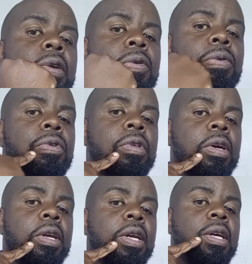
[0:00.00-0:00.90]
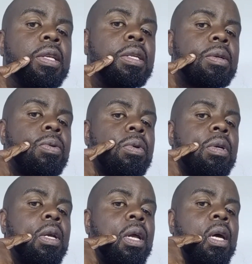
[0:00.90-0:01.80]
it was a nice,
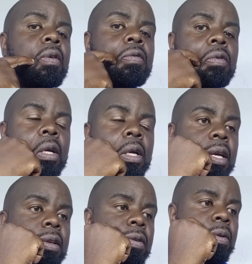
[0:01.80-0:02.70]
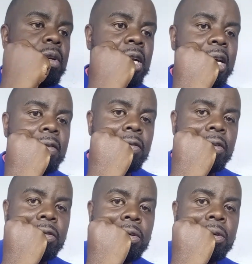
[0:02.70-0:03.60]
good live.
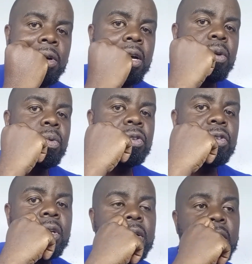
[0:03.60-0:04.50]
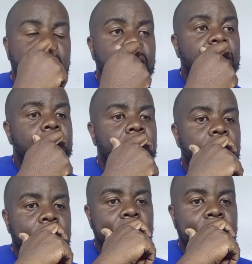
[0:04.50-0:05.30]
If you can watch it, you will